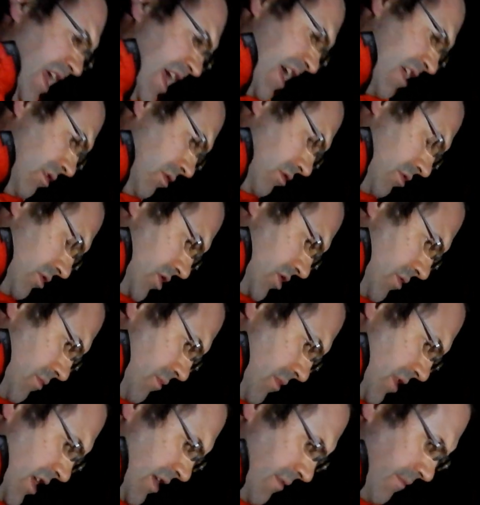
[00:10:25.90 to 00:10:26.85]
Elk
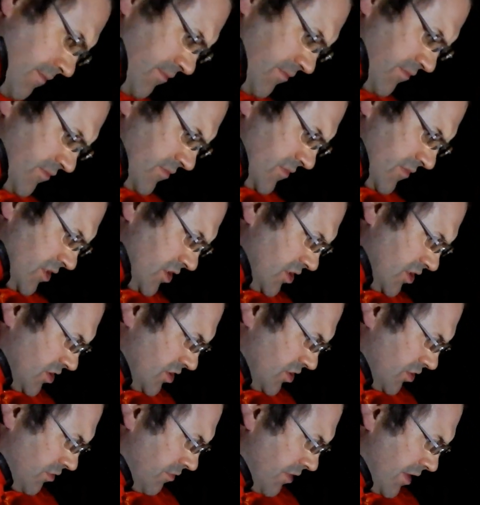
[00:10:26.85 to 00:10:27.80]
something. It's
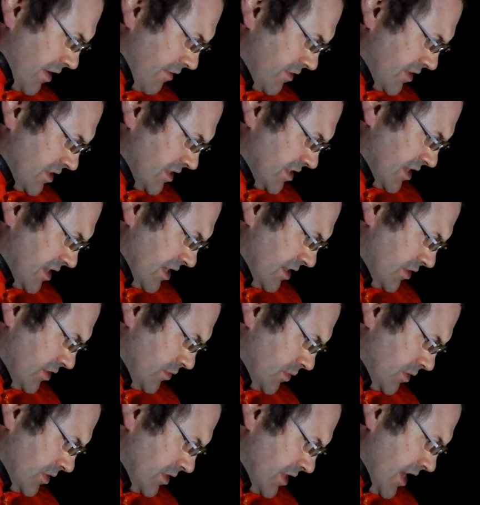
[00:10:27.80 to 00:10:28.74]
just stuff they have in
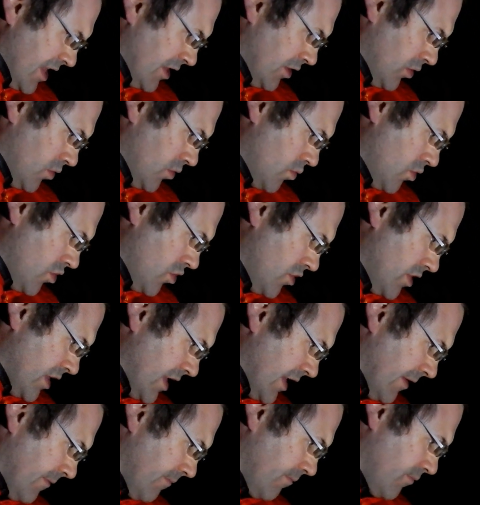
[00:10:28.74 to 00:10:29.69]
Sainsbury's. Elk
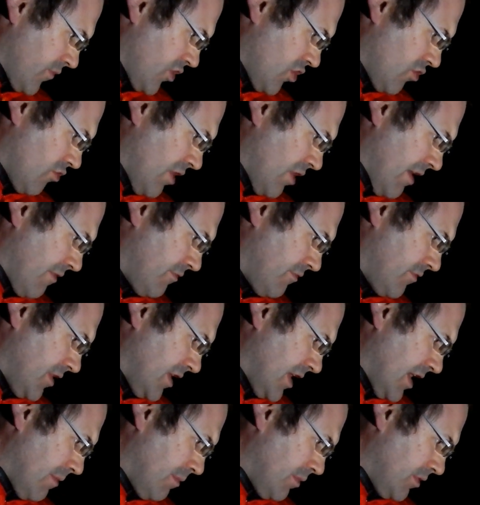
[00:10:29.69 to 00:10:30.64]
warning,
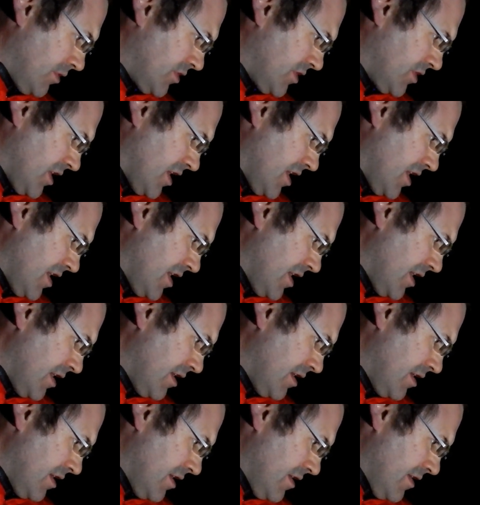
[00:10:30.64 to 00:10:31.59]
crafted apple cider
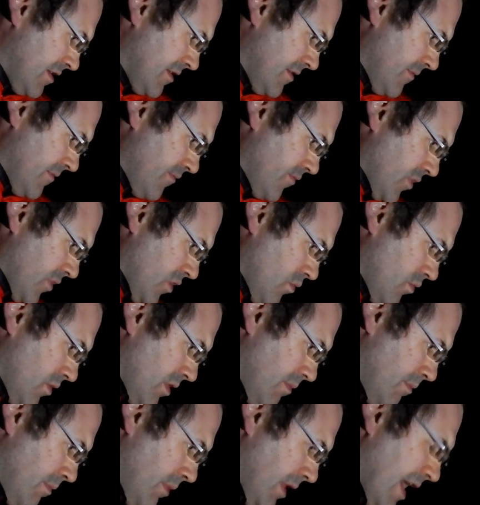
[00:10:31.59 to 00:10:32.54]

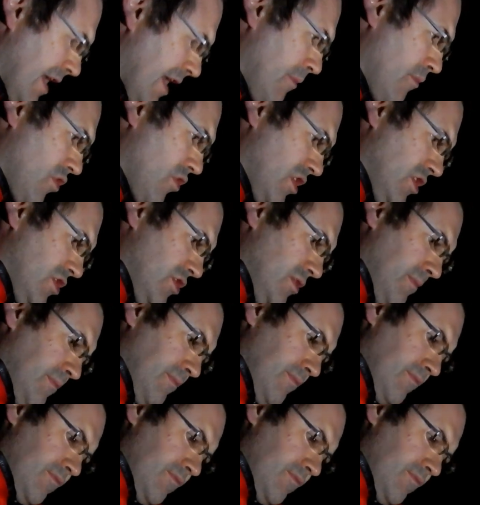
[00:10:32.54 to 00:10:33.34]
with blackberries.